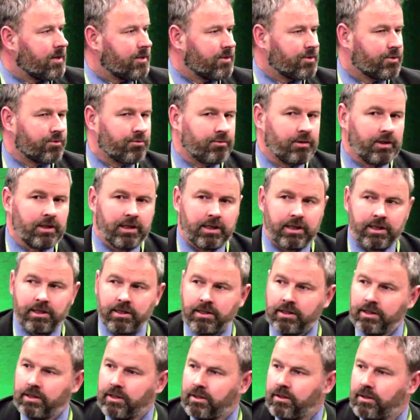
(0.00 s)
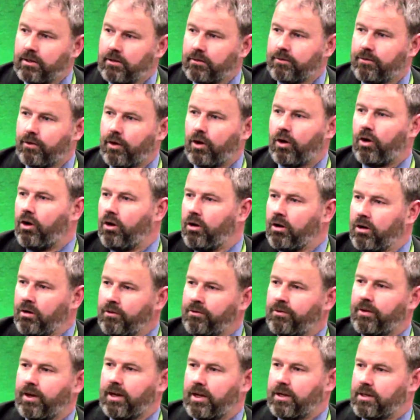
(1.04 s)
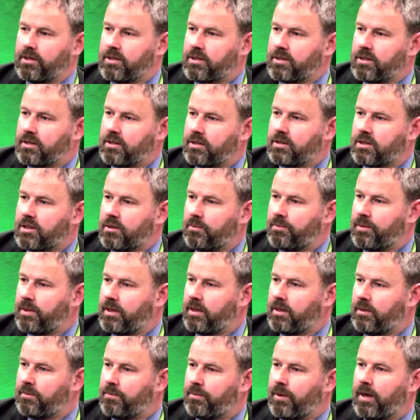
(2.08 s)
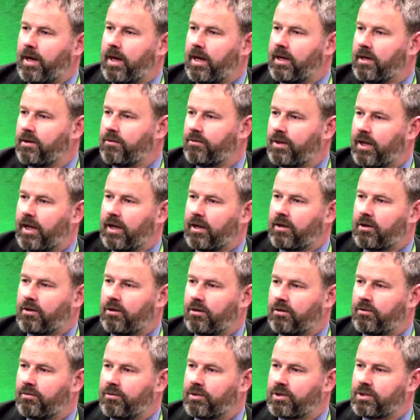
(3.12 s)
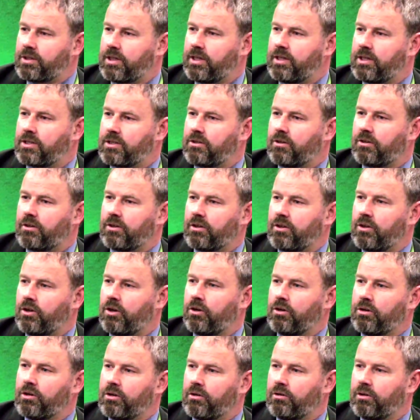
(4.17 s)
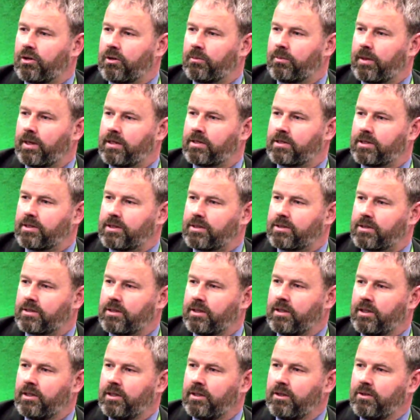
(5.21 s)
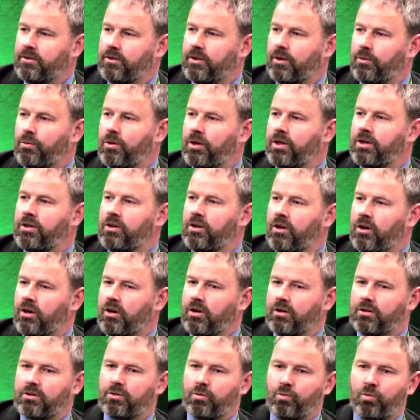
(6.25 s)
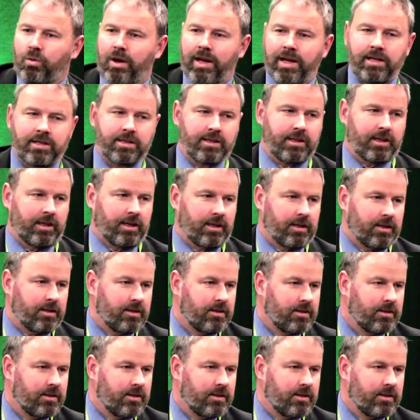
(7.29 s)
it's really for all of us to be part of that conversation on an ongoing basis, that we're not waiting